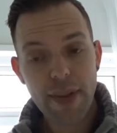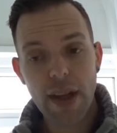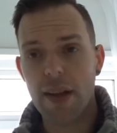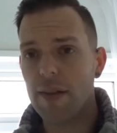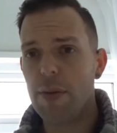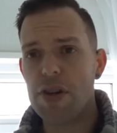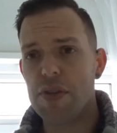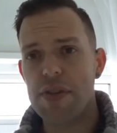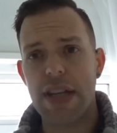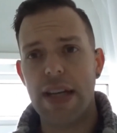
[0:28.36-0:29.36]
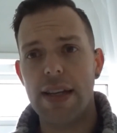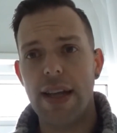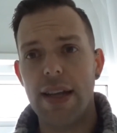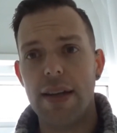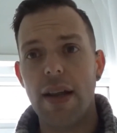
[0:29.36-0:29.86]
It's a brush you've seen
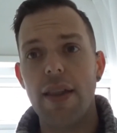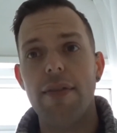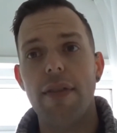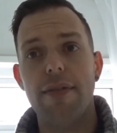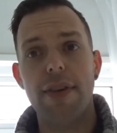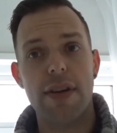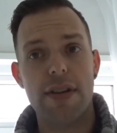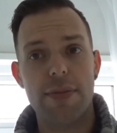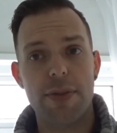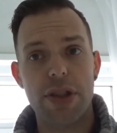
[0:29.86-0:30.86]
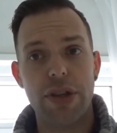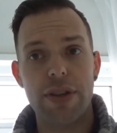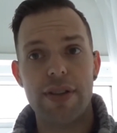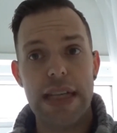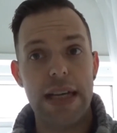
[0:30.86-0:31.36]
in the vast
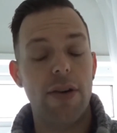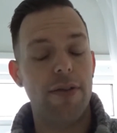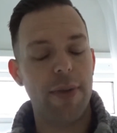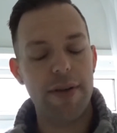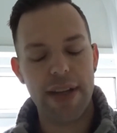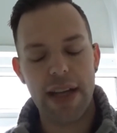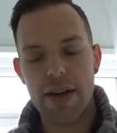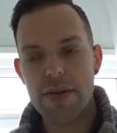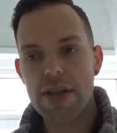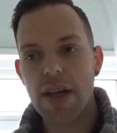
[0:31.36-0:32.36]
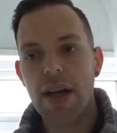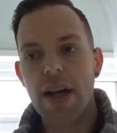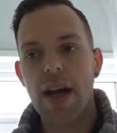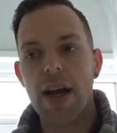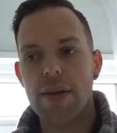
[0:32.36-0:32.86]
majority of my videos.
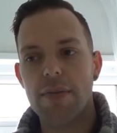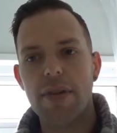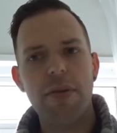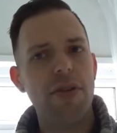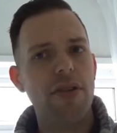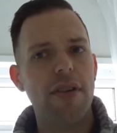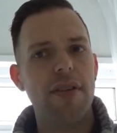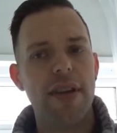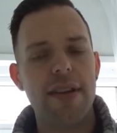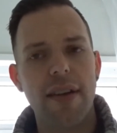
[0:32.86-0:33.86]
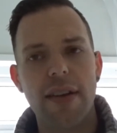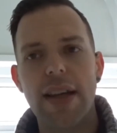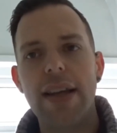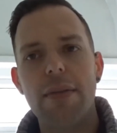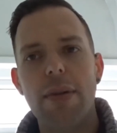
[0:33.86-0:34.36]
So I'm just going to sit and tell you a
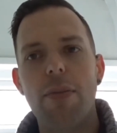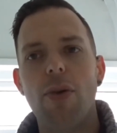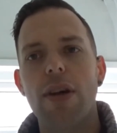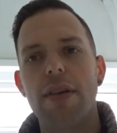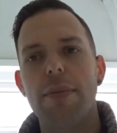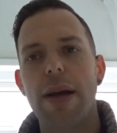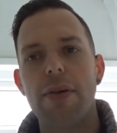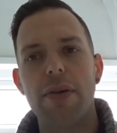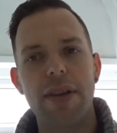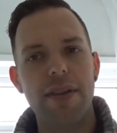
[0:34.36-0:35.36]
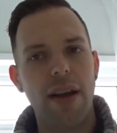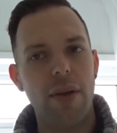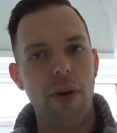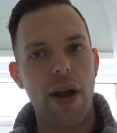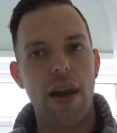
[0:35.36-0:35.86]
little bit more about
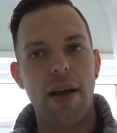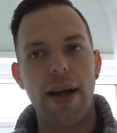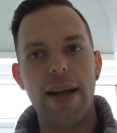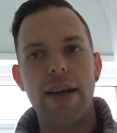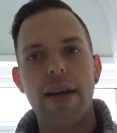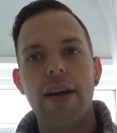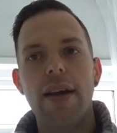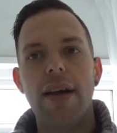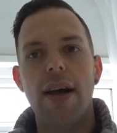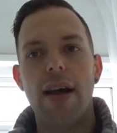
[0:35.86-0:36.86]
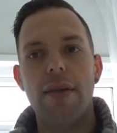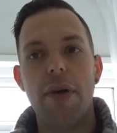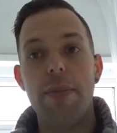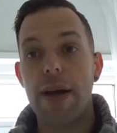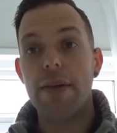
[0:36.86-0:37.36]
exactly what I like
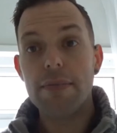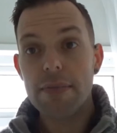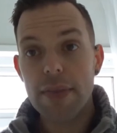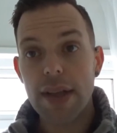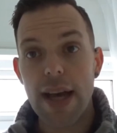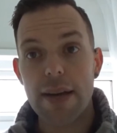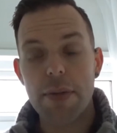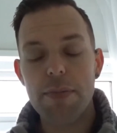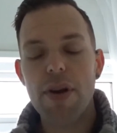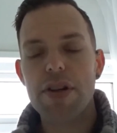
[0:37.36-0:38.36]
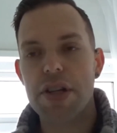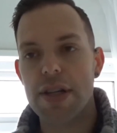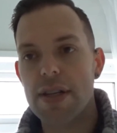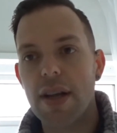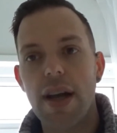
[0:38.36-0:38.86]
about the Cadman
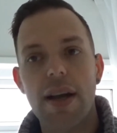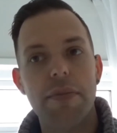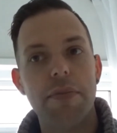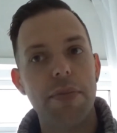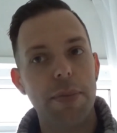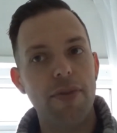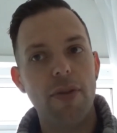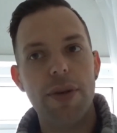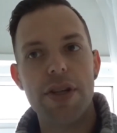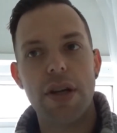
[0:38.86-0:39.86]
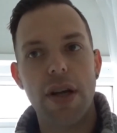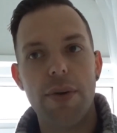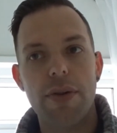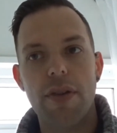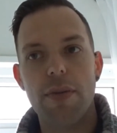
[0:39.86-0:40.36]
brushes. But before we go
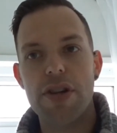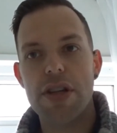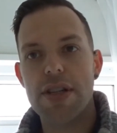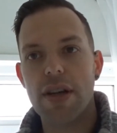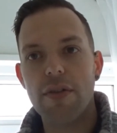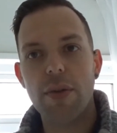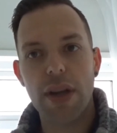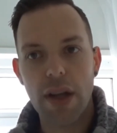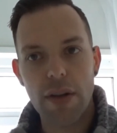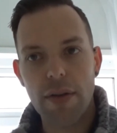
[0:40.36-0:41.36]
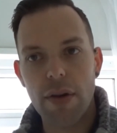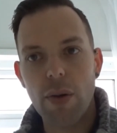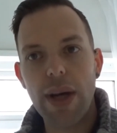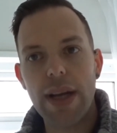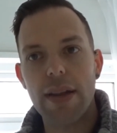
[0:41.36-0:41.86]
on to the brush itself, we're going to go through
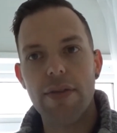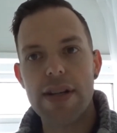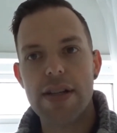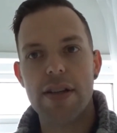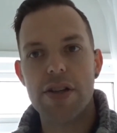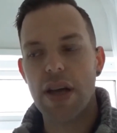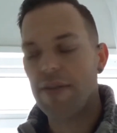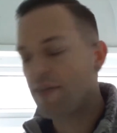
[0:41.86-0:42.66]
quickly the rest of the shave